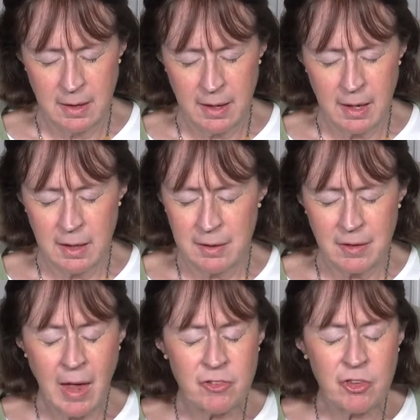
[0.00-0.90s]

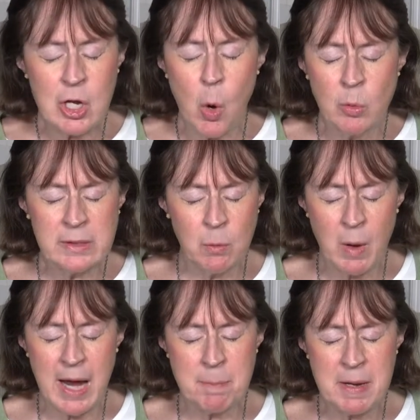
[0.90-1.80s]
that's the only
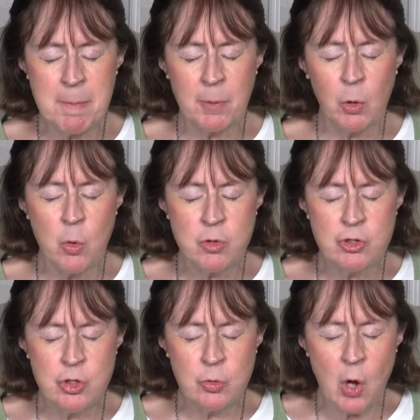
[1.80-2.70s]
way people who
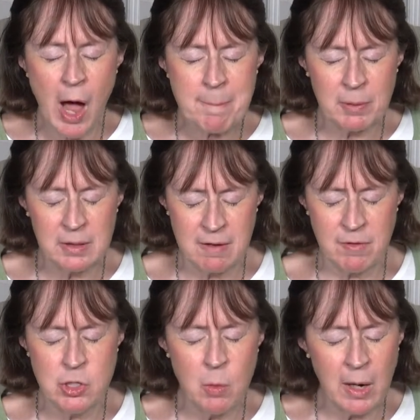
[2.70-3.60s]
do not believe
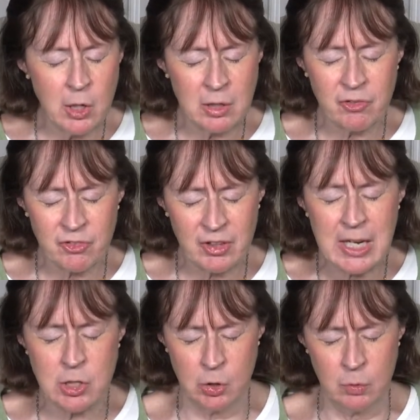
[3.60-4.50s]
in you are going to see
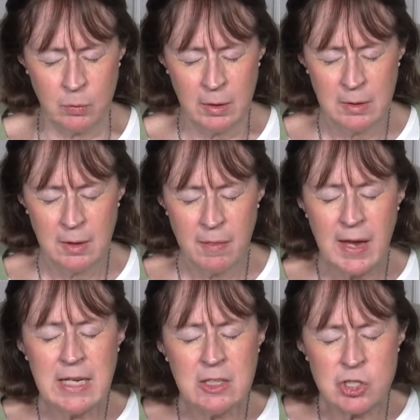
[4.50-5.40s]
you. They
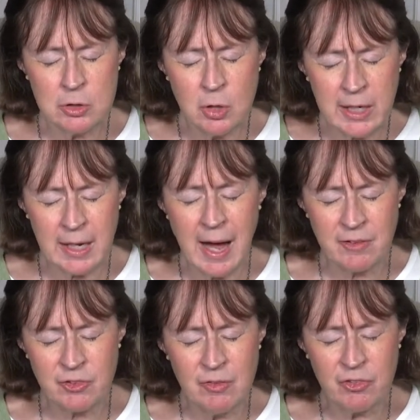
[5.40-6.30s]
need to look at
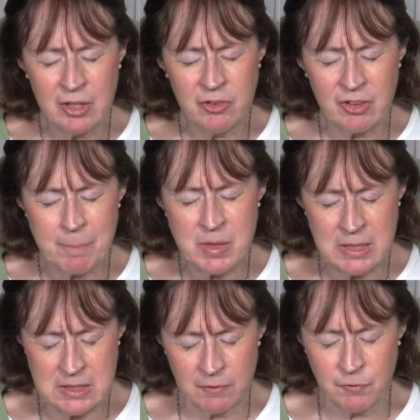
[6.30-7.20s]
us and see something
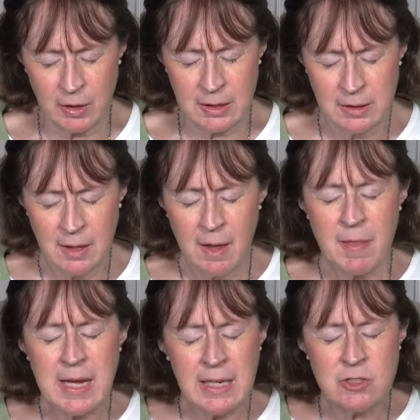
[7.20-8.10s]
different.
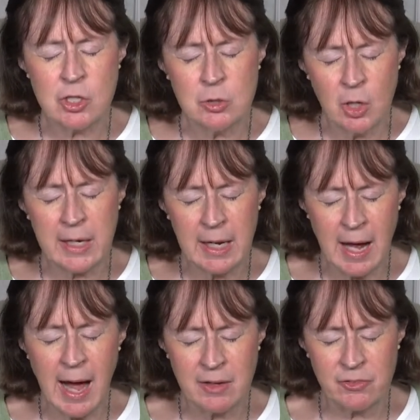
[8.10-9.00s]
They need to look at
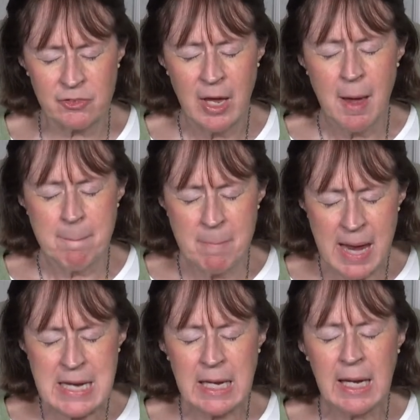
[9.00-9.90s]
us
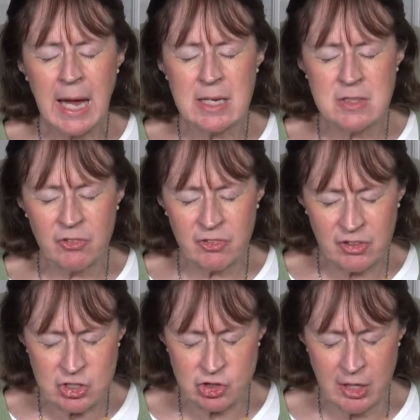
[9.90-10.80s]
making a
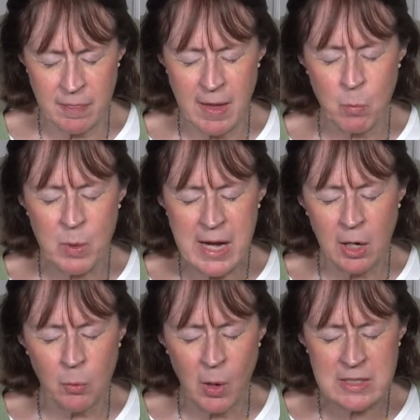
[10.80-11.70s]
decision that we are
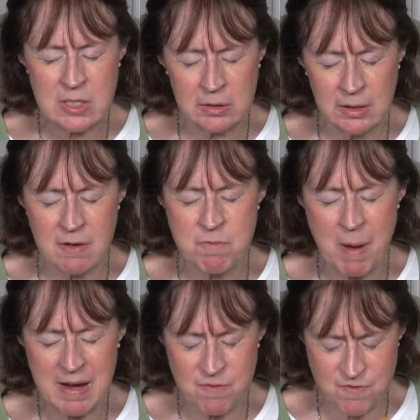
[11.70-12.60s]
going to live
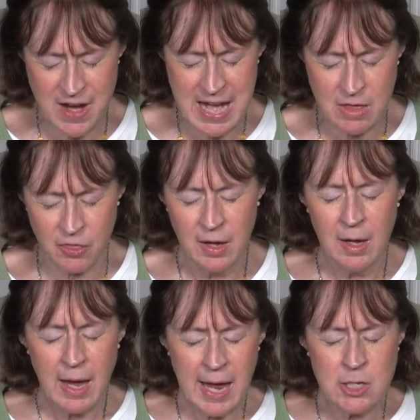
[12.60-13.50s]
by
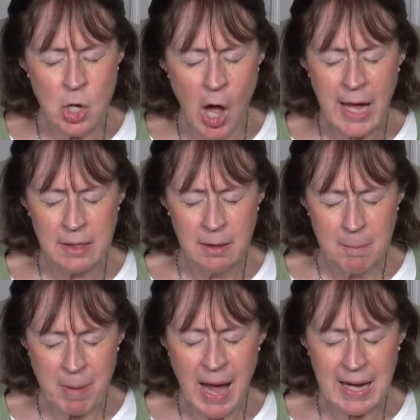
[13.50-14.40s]
faith and not
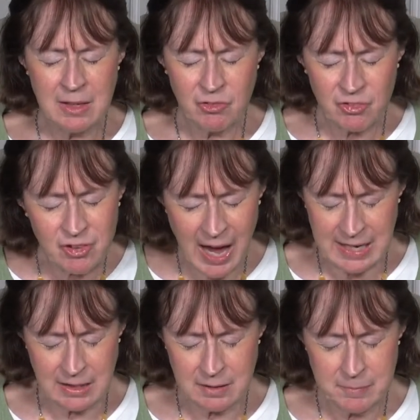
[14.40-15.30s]
by sight.